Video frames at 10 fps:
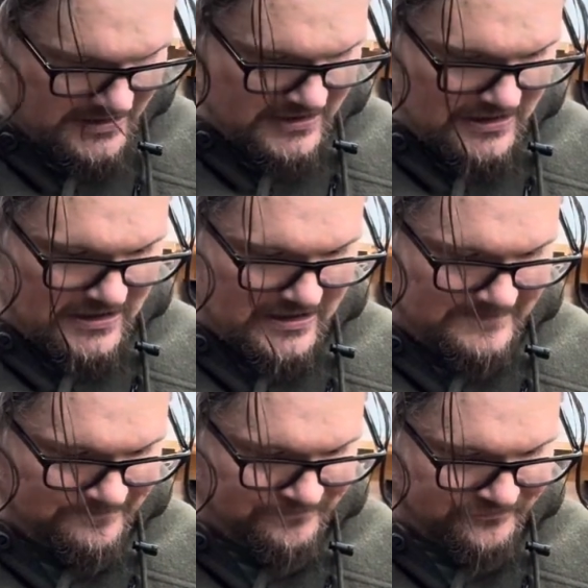
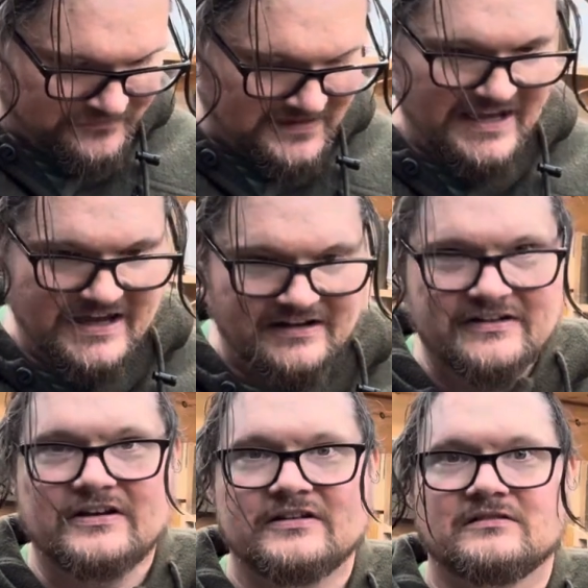and
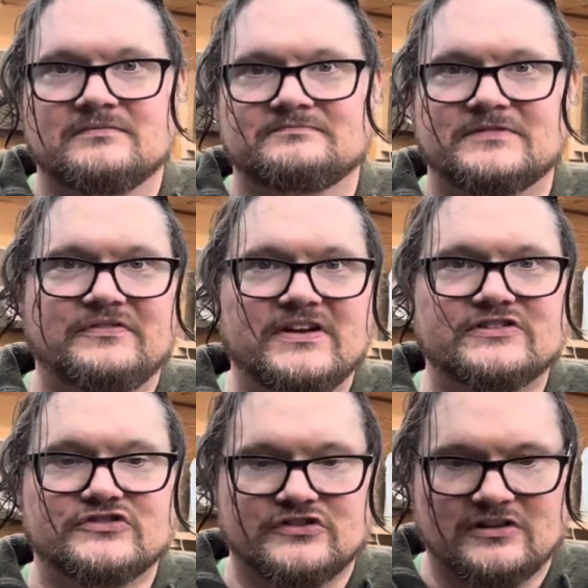the
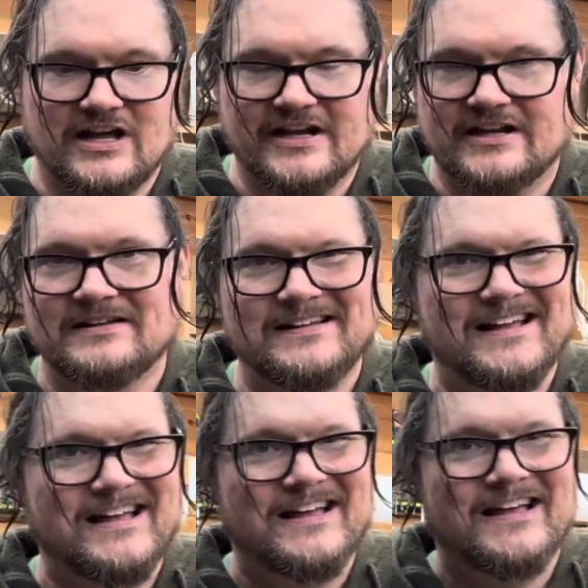features are like,
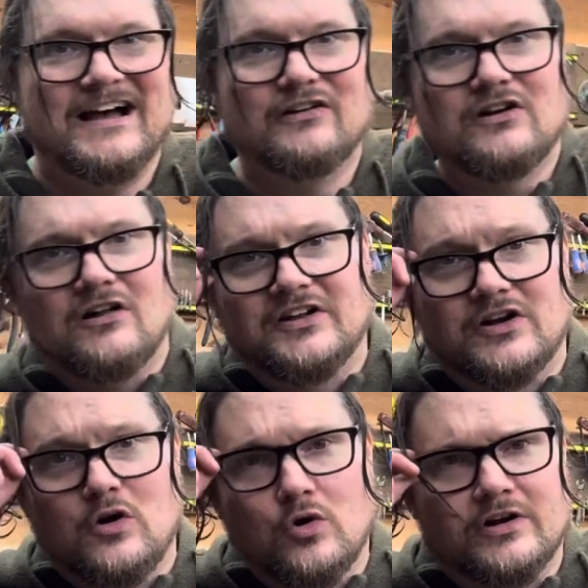I would call it a
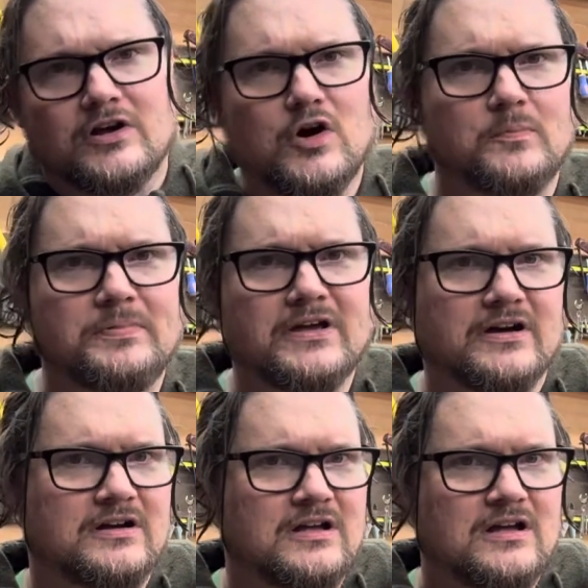
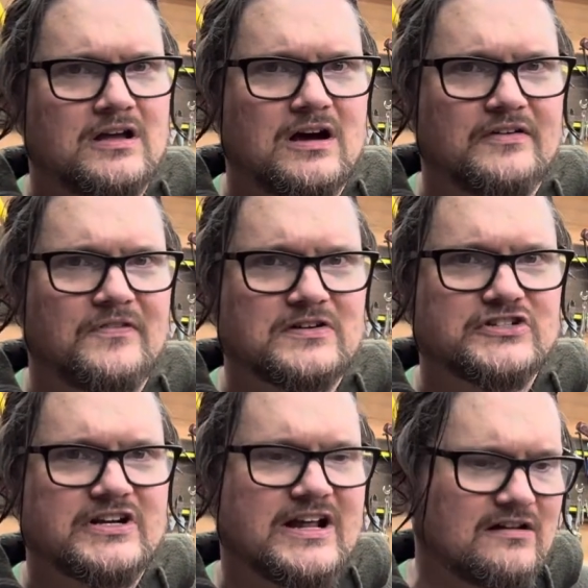cornucopia of
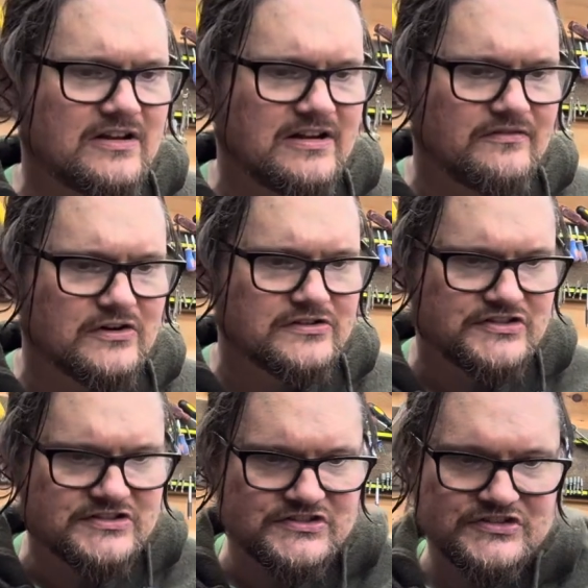functionality
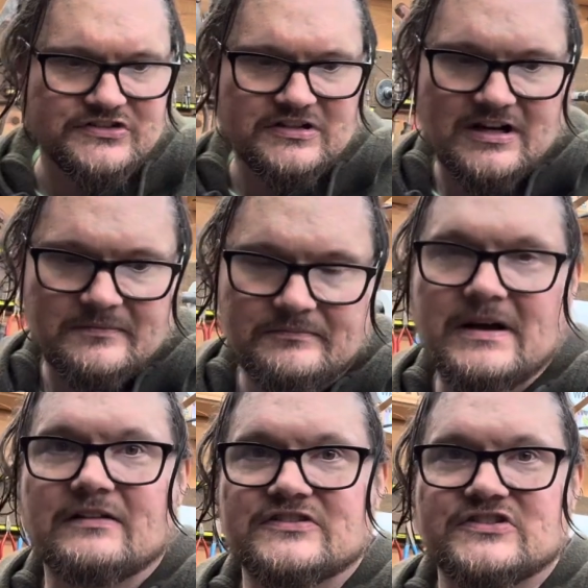versus
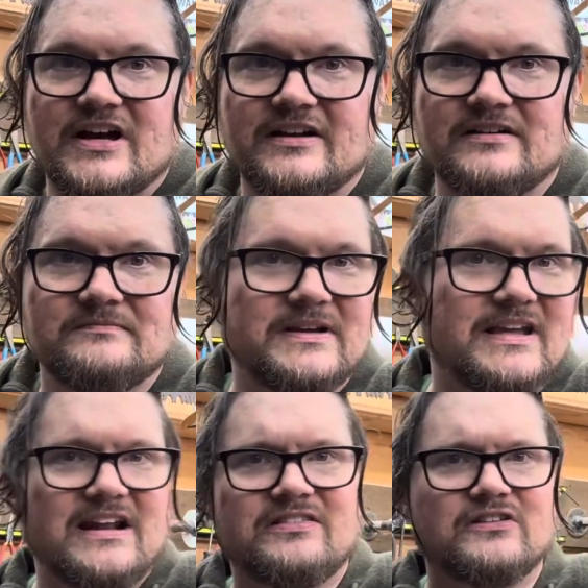Melanzana.
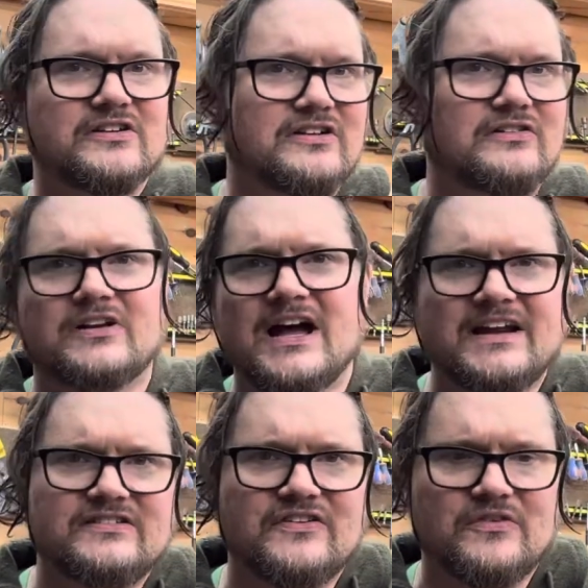Again, they're kind
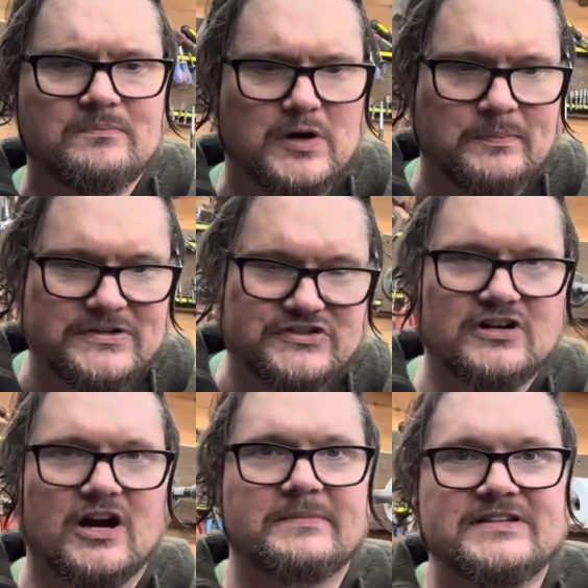of different purpose
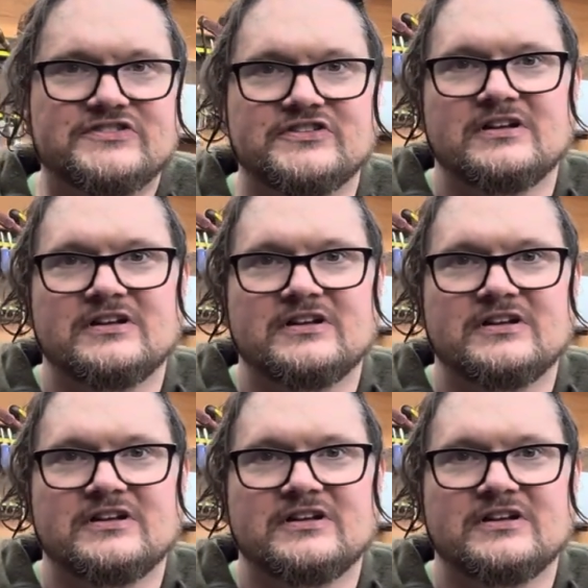garments,